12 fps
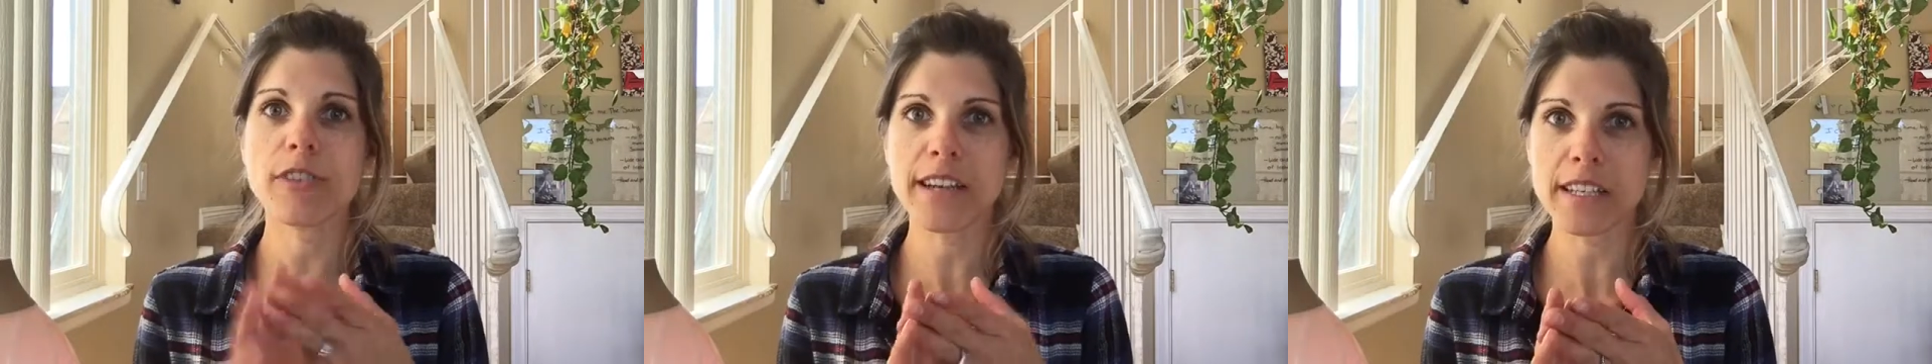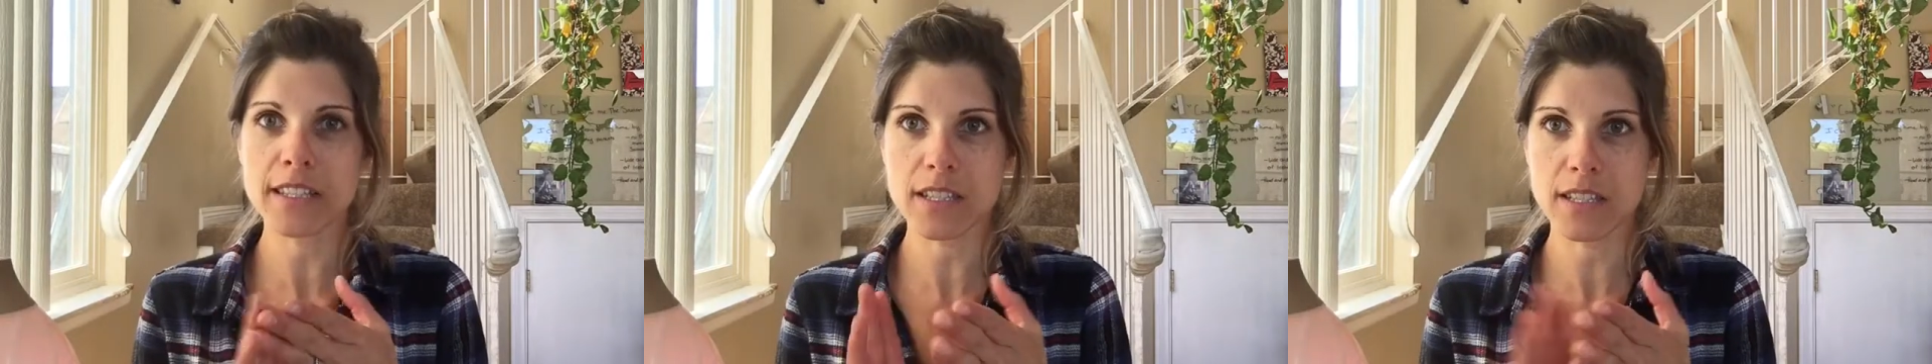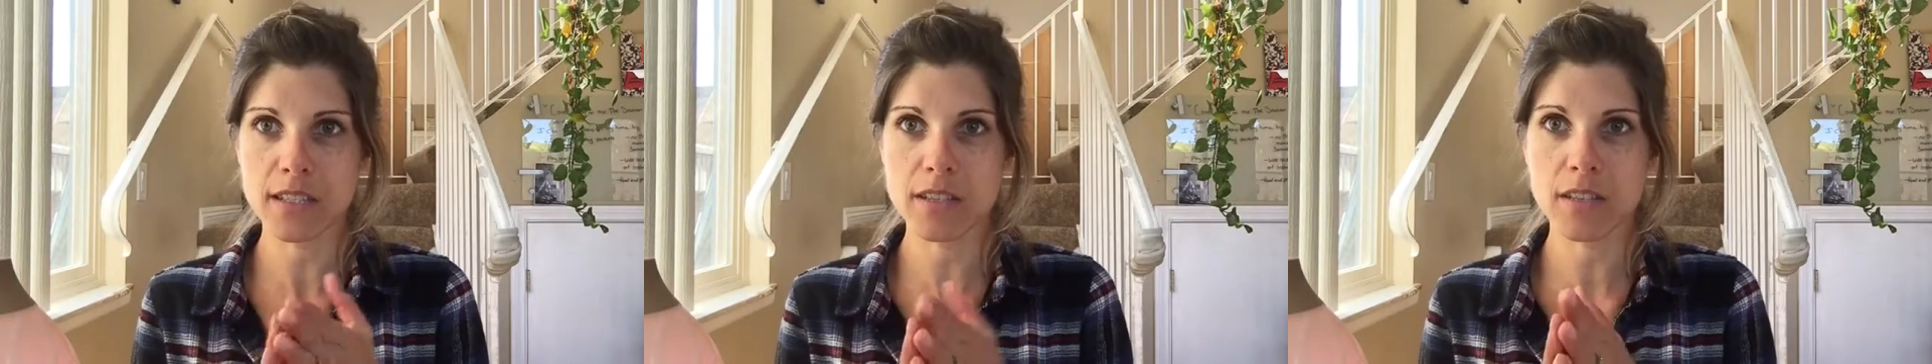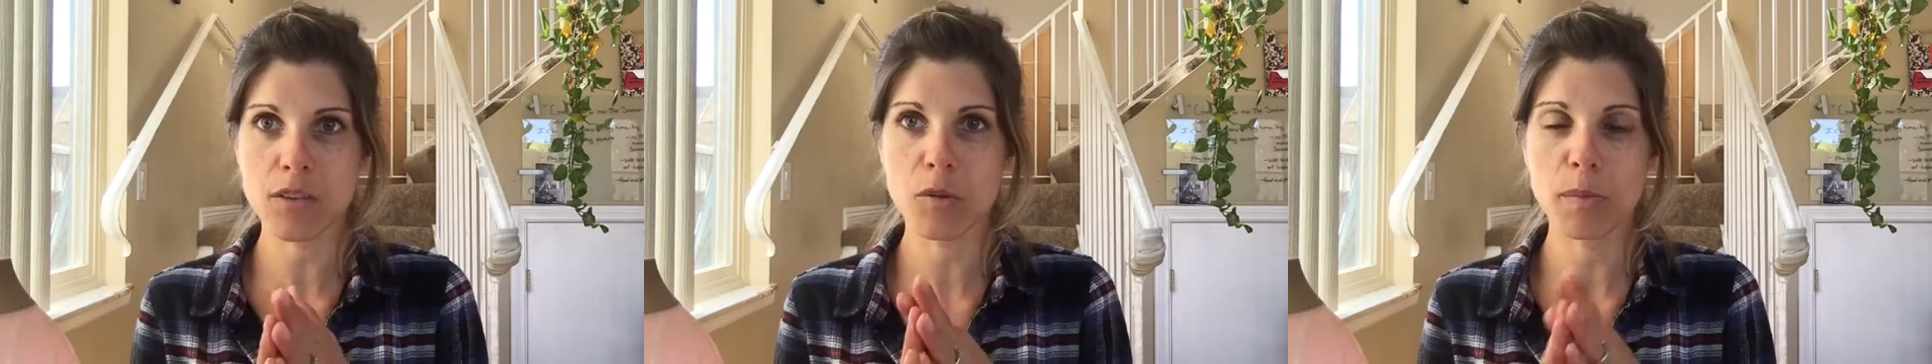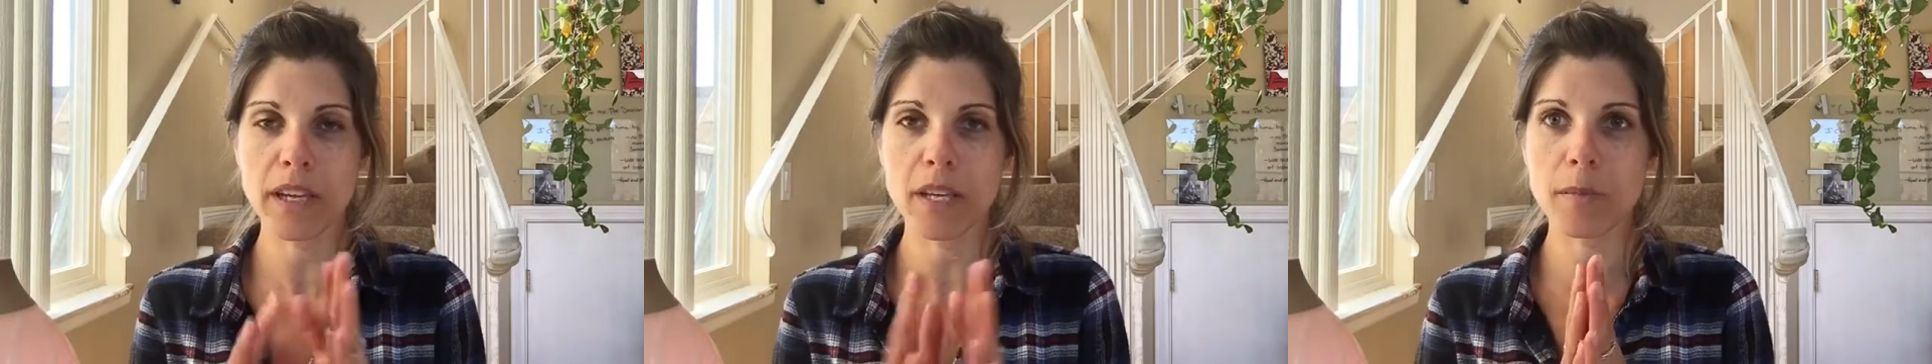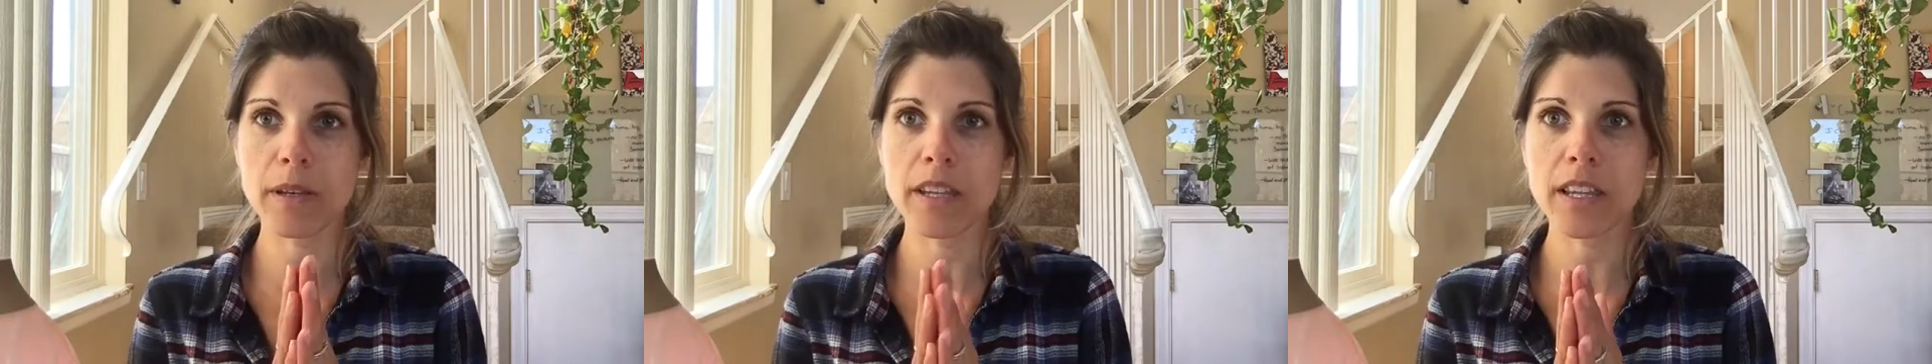frankincense, and
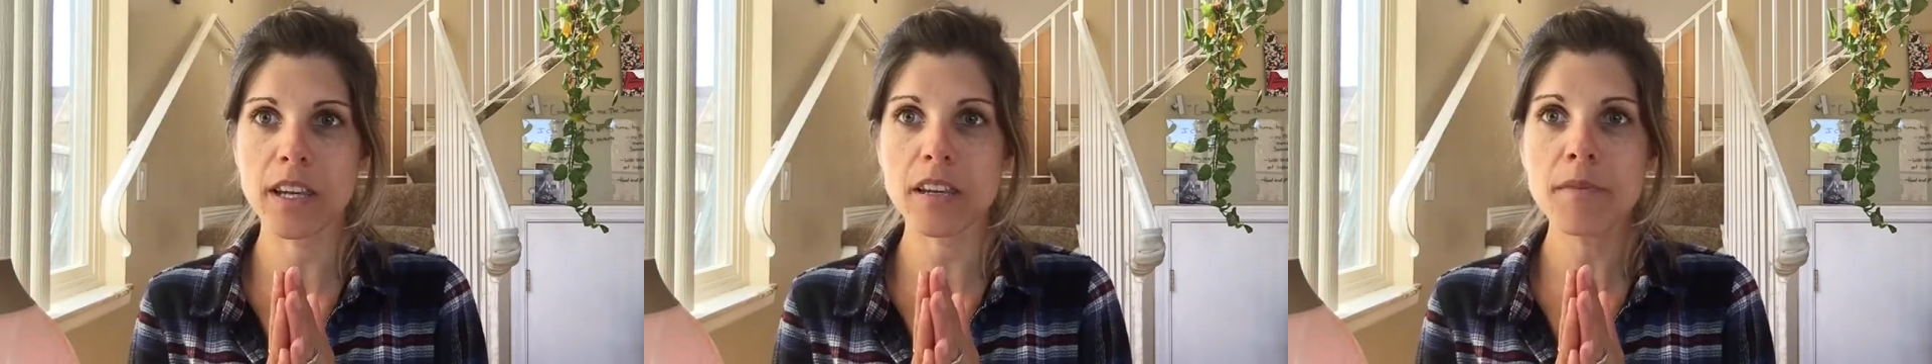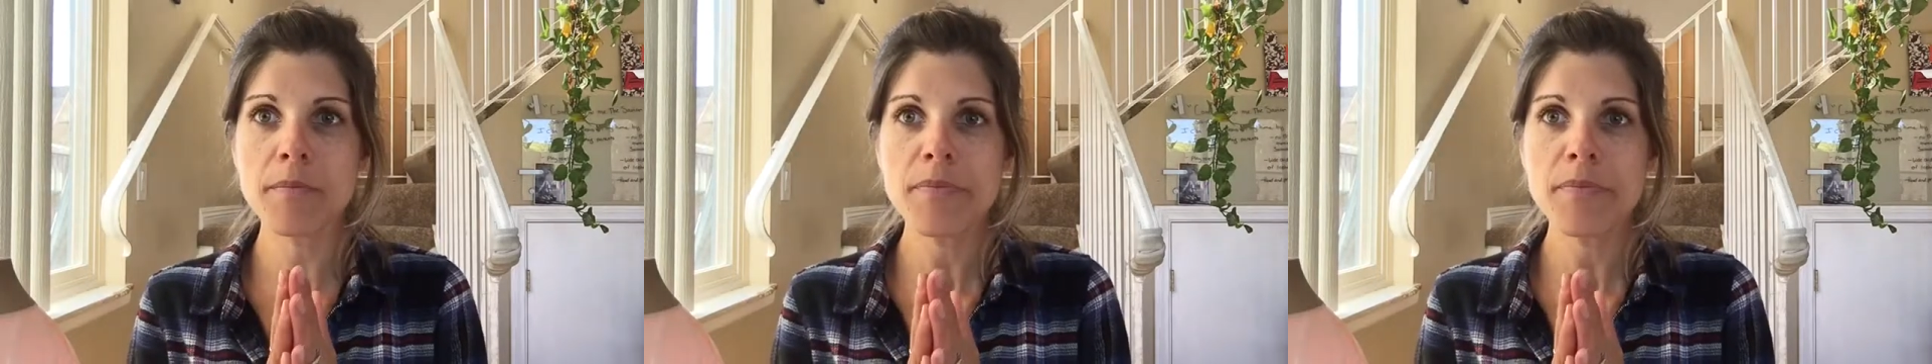copaiba in there.